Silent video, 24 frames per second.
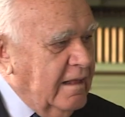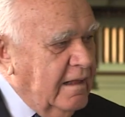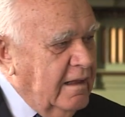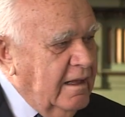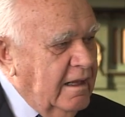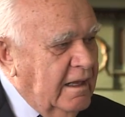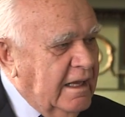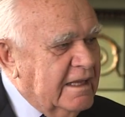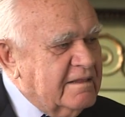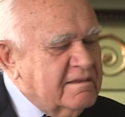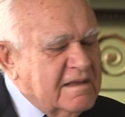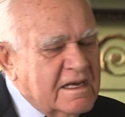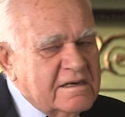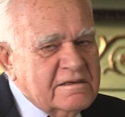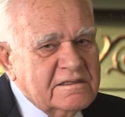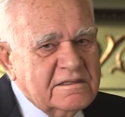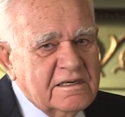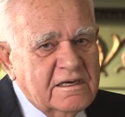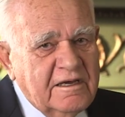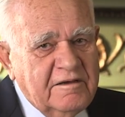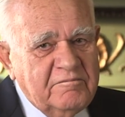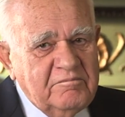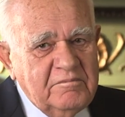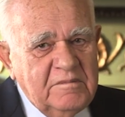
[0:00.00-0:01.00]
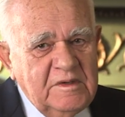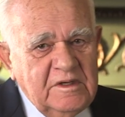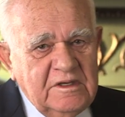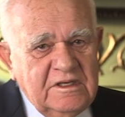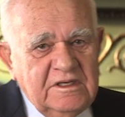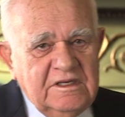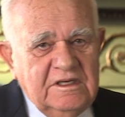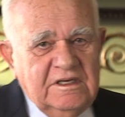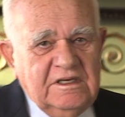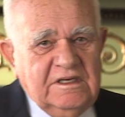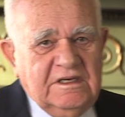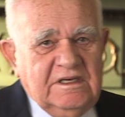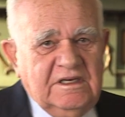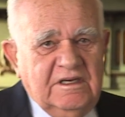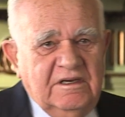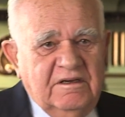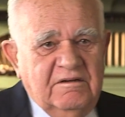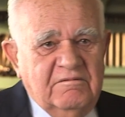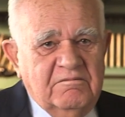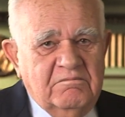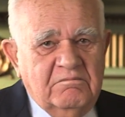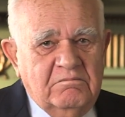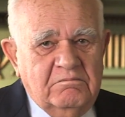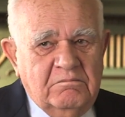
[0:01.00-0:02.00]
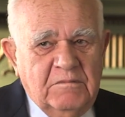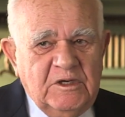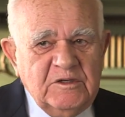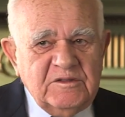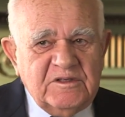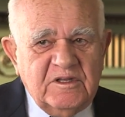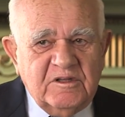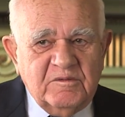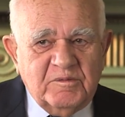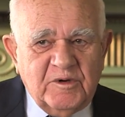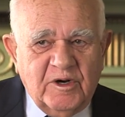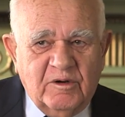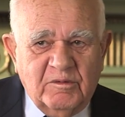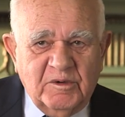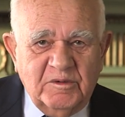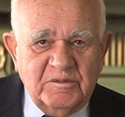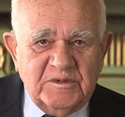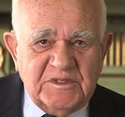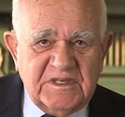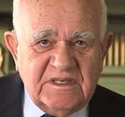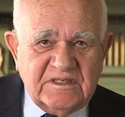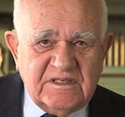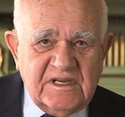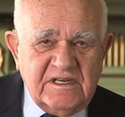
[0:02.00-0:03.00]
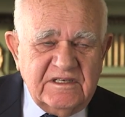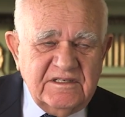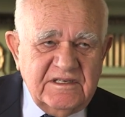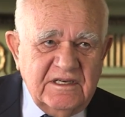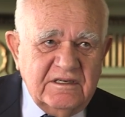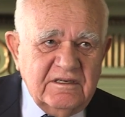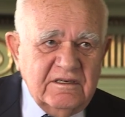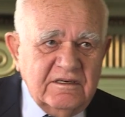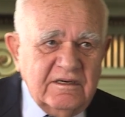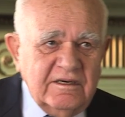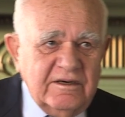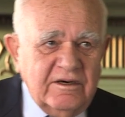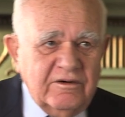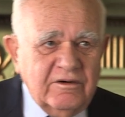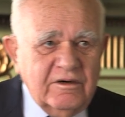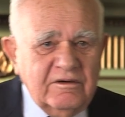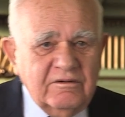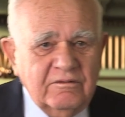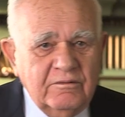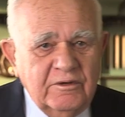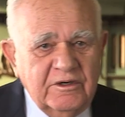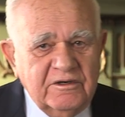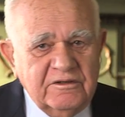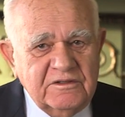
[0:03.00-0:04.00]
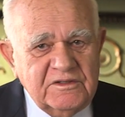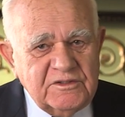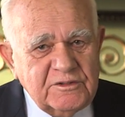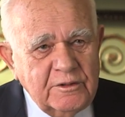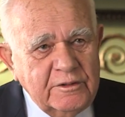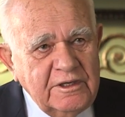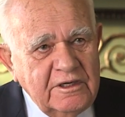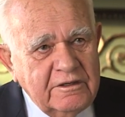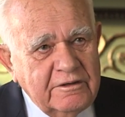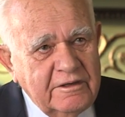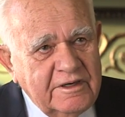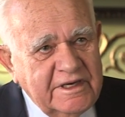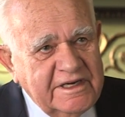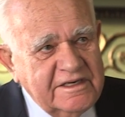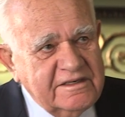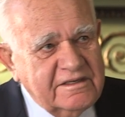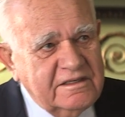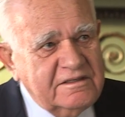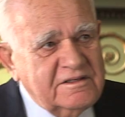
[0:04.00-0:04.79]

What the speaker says: At that time, most of the problems, as I said earlier on, were soil-related.